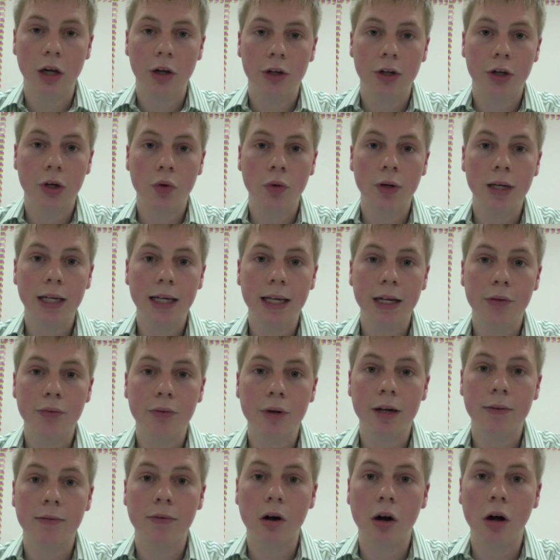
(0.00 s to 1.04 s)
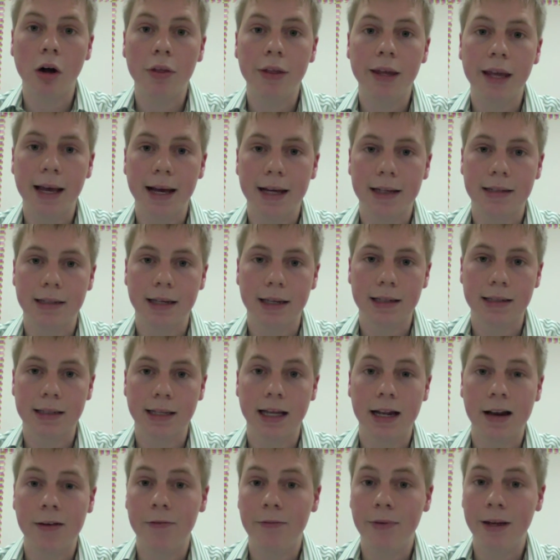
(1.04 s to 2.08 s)
you're going to get rid of all the excess
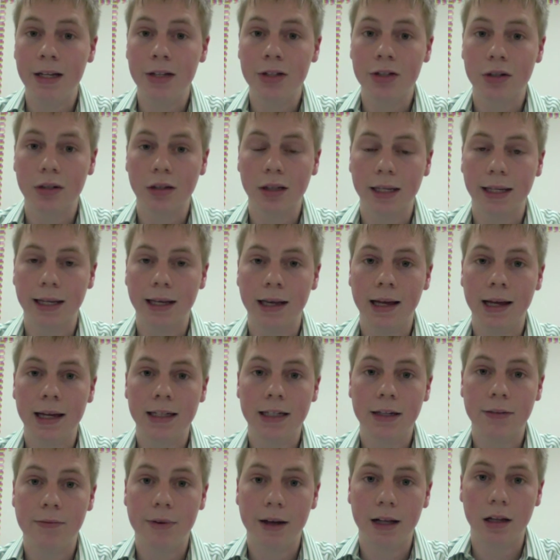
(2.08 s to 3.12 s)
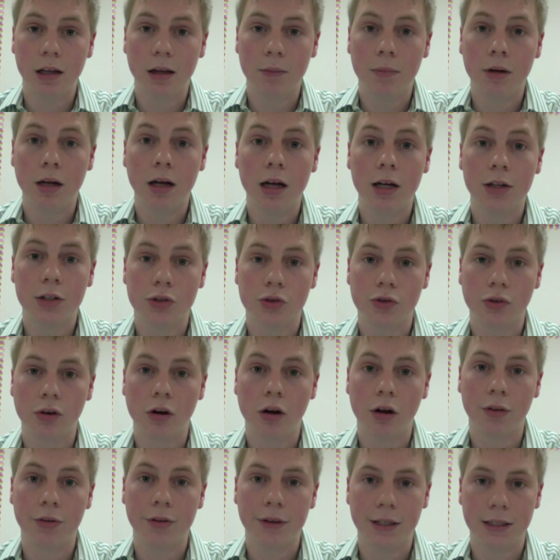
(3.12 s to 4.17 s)
and eventually develop a
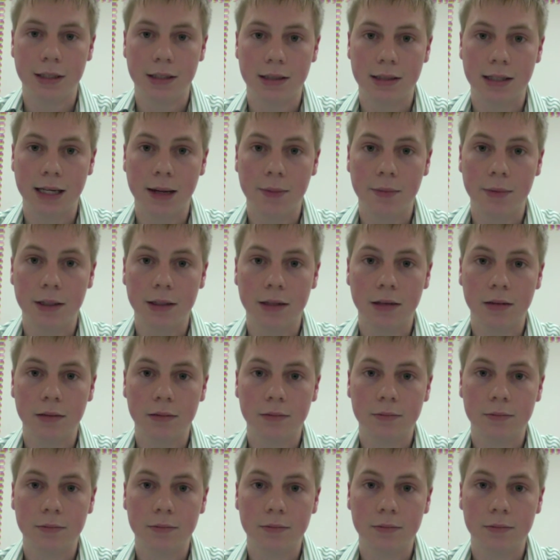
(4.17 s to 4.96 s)
strong thesis statement.